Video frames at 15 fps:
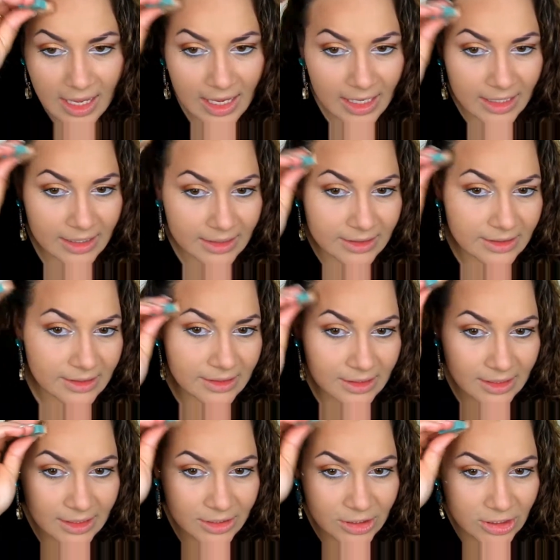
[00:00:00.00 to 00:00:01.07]
and
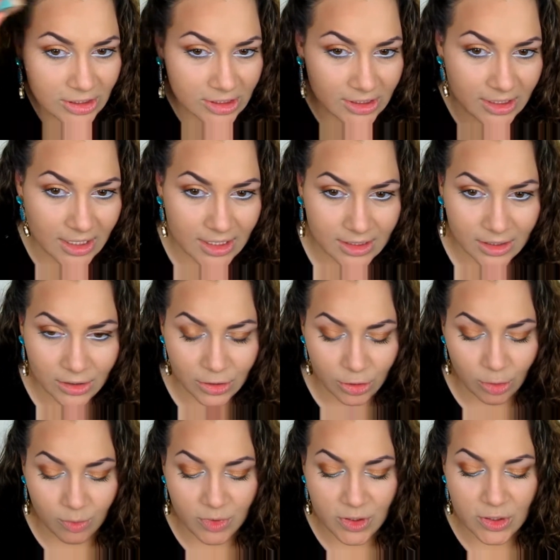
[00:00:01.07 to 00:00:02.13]
it just does the
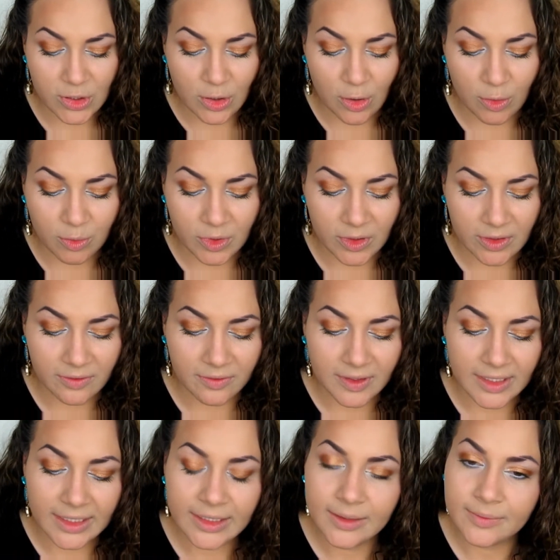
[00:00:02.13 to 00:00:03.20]
job so
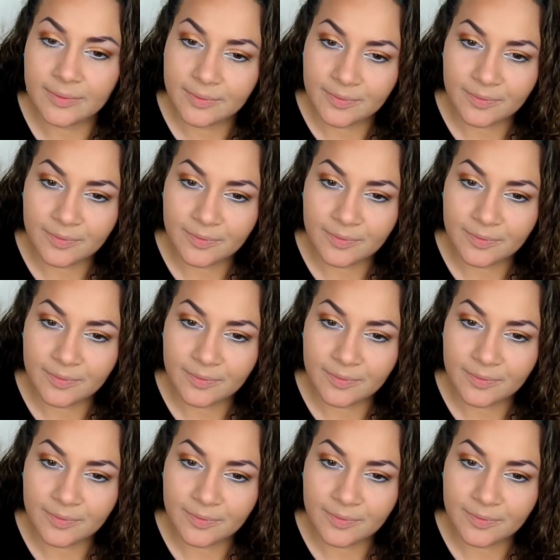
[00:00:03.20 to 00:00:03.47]
beautifully.